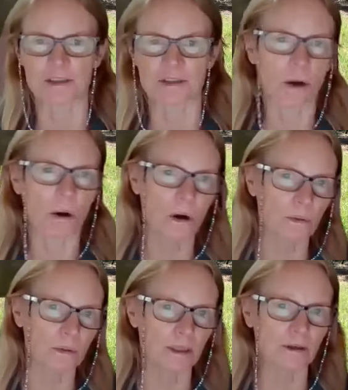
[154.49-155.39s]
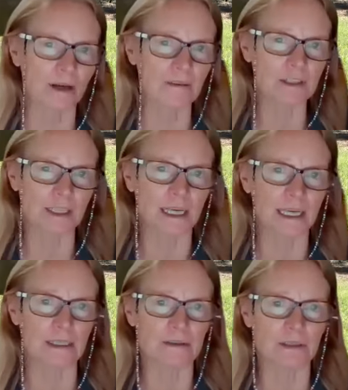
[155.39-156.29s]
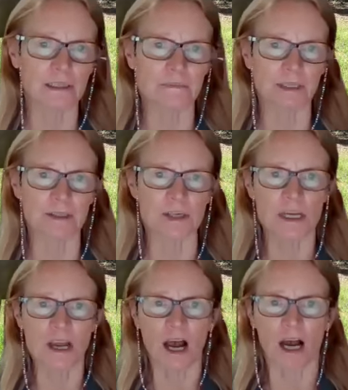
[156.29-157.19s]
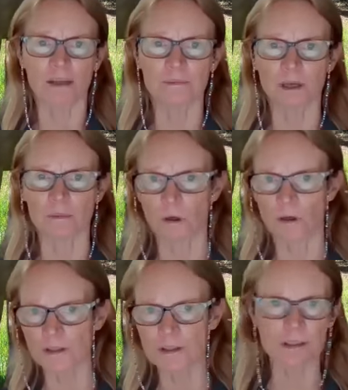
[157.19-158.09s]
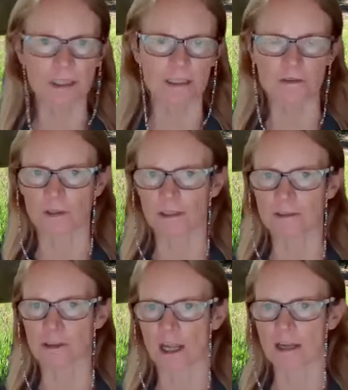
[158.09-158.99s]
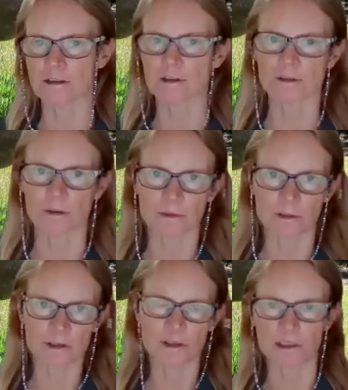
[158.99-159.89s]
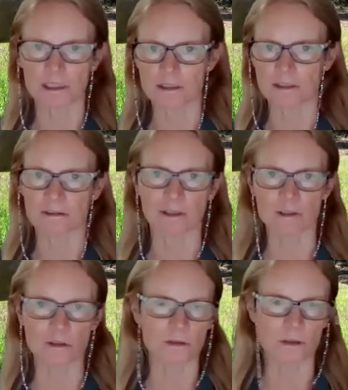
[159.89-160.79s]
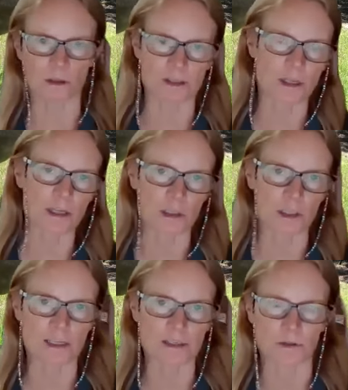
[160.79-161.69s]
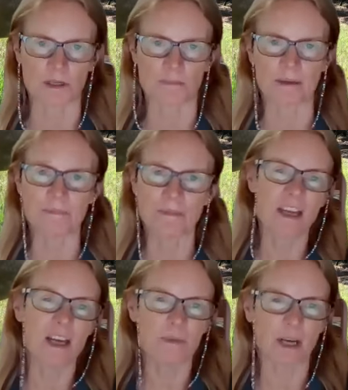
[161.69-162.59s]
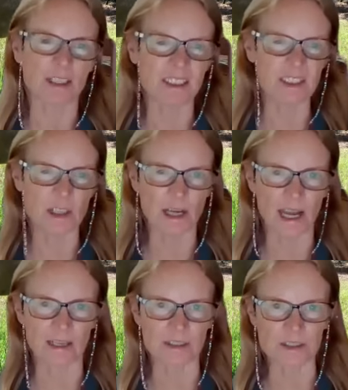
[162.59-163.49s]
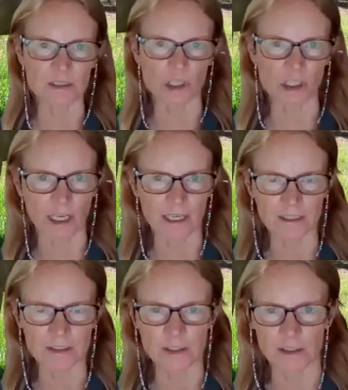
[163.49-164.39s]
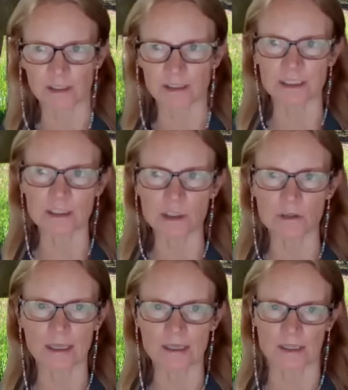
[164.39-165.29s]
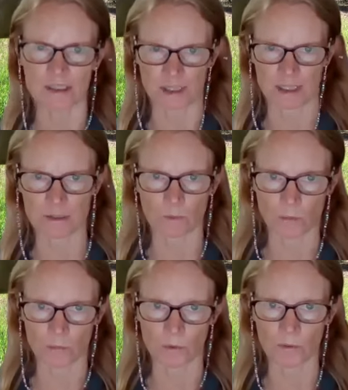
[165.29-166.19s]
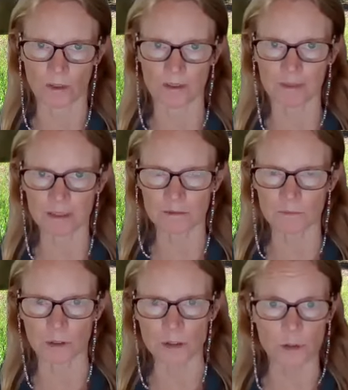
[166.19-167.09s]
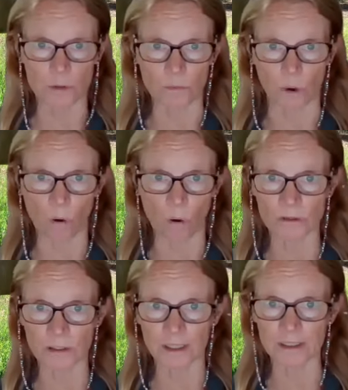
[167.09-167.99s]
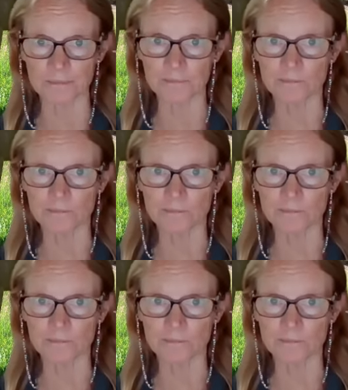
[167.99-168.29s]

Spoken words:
It's, oh, you know, I haven't done anything because I wanted to teach flying changes, or I wanted to teach, you know, do a dressage test or something, but I didn't know how to train it. So I didn't do anything because I didn't want to ruin him. I didn't want to do the wrong thing.